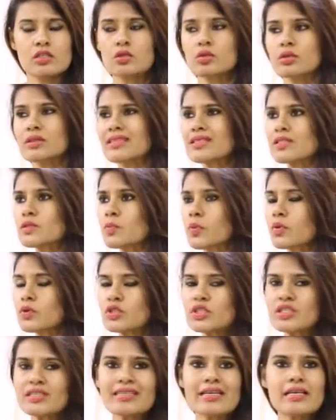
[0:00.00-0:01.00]
So this
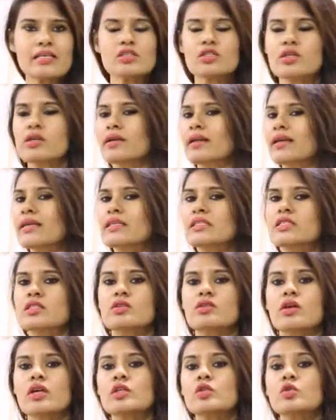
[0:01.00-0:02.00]
pushy nature
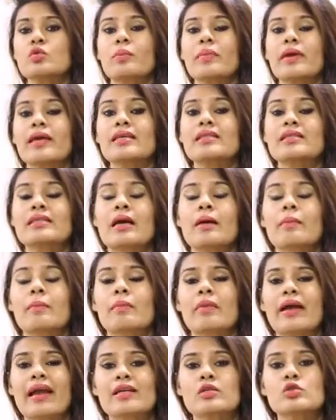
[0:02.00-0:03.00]
is going to make
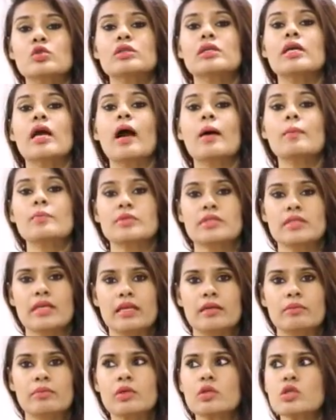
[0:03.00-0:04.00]
them actually
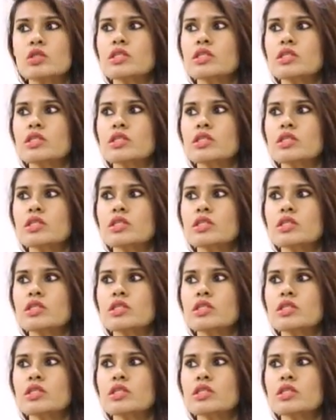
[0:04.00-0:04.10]
upset,